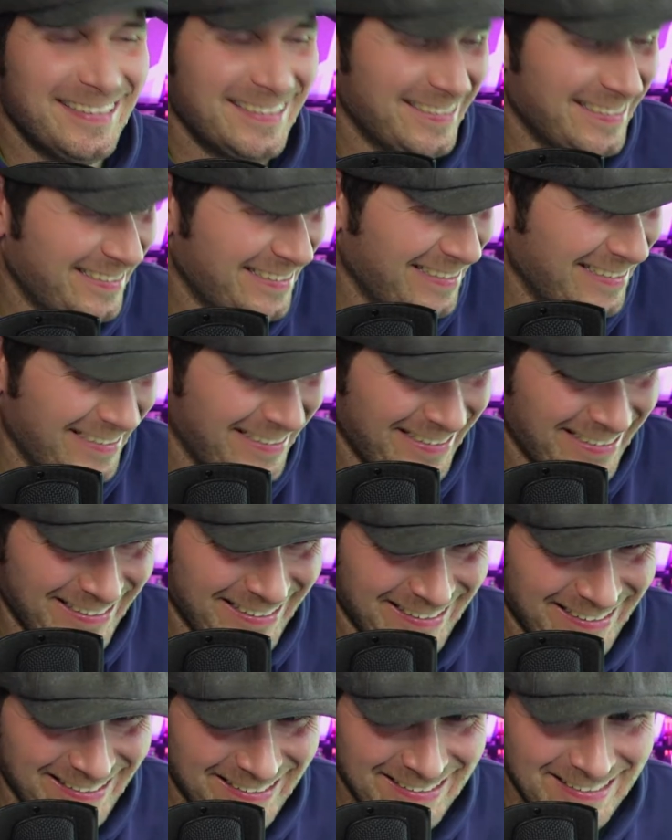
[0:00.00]

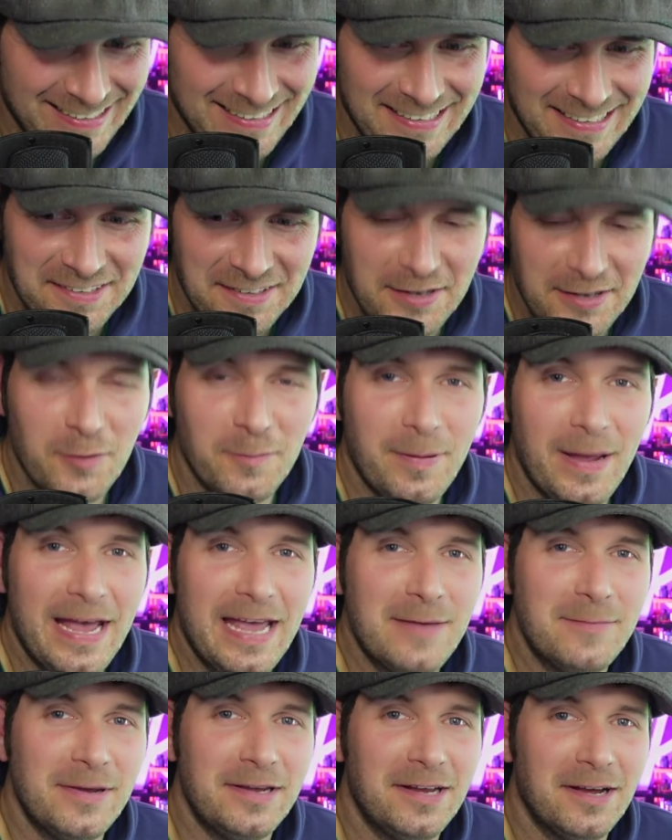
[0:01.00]
They're not
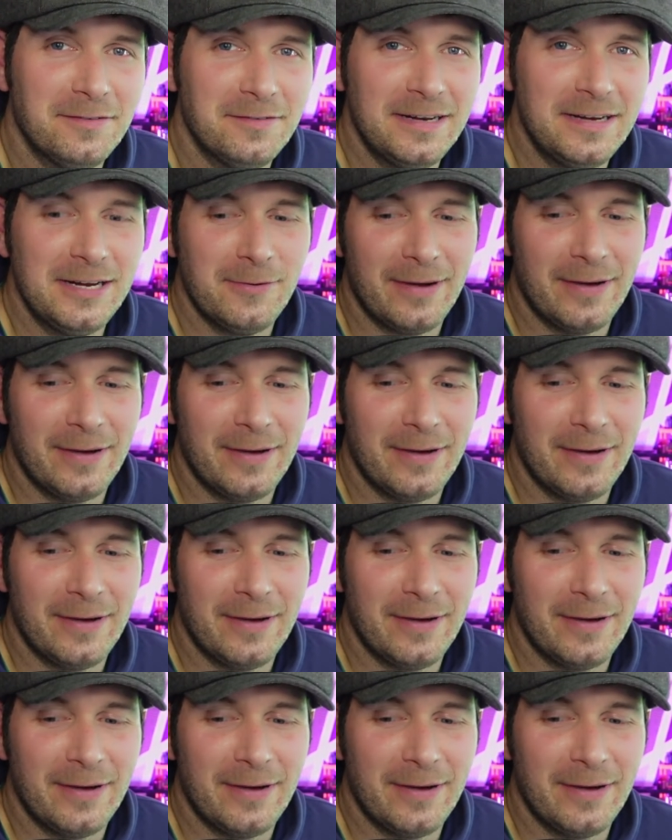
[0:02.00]
paying me enough anyway,